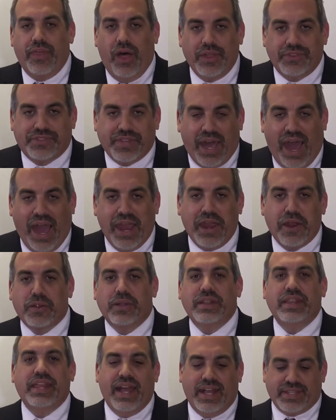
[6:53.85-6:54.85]
entire
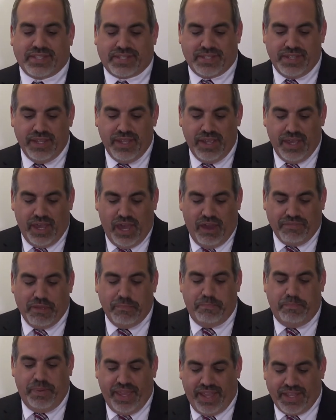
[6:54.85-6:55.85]
list of the
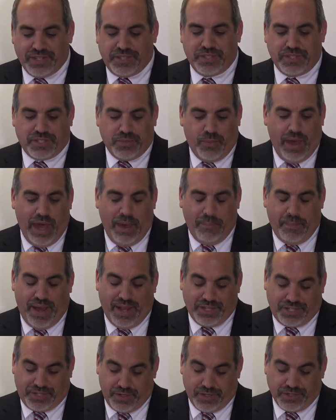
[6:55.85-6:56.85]
biggest swamp
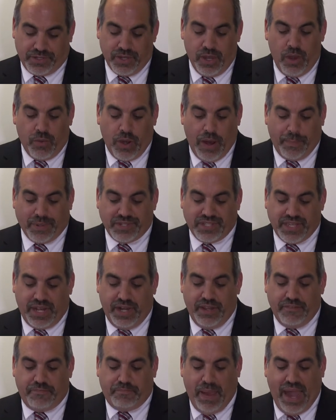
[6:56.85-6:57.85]
monsters.
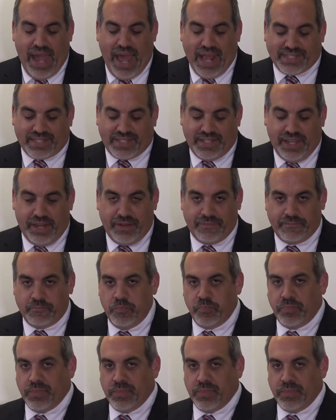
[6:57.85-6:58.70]
Representative Paxton.